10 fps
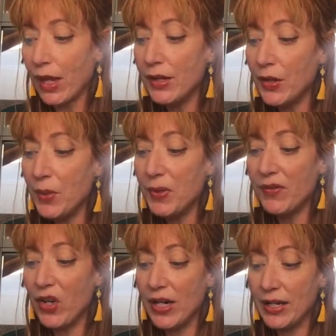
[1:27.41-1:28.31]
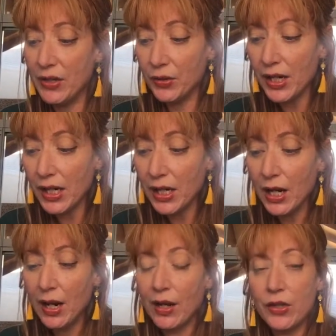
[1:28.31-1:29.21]
In terms of her history,
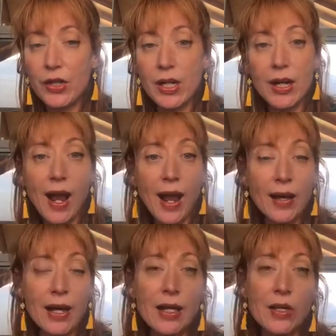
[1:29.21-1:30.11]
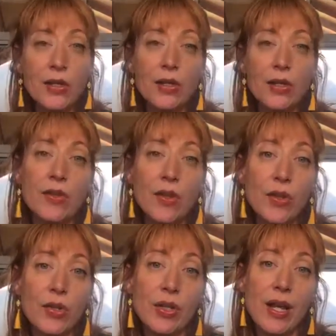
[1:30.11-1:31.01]
she had had a history of
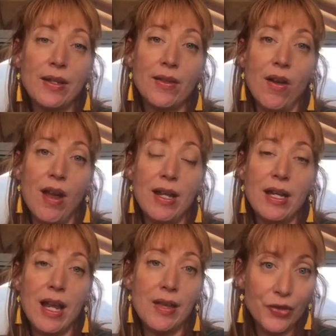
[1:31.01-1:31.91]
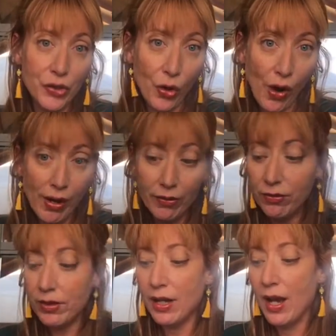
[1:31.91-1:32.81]
social anxiety as a
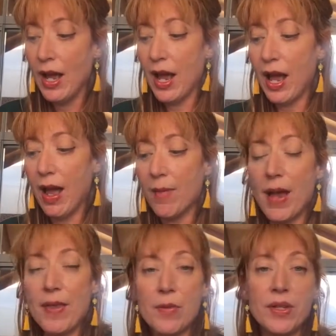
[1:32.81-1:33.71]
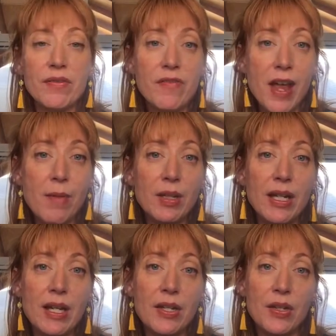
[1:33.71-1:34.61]
child, and there was a family
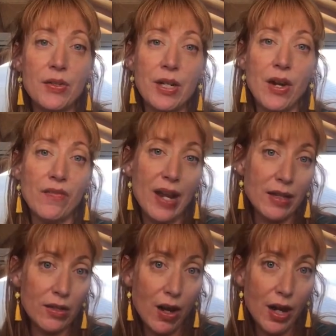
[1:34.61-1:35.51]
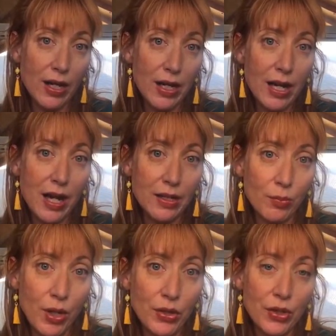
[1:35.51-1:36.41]
history of anxiety and
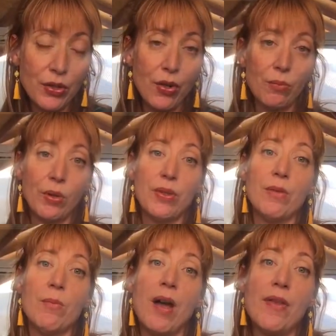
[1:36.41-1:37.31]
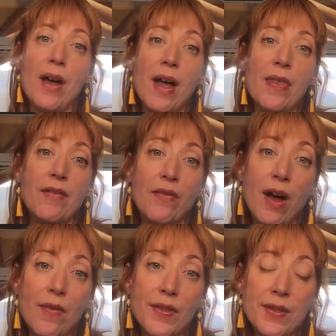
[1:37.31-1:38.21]
depression on both the mother and the
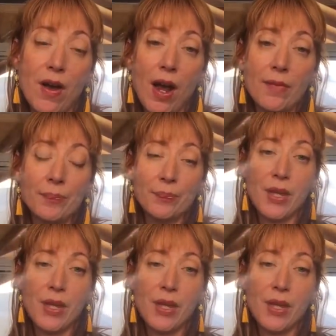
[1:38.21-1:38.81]
father's side.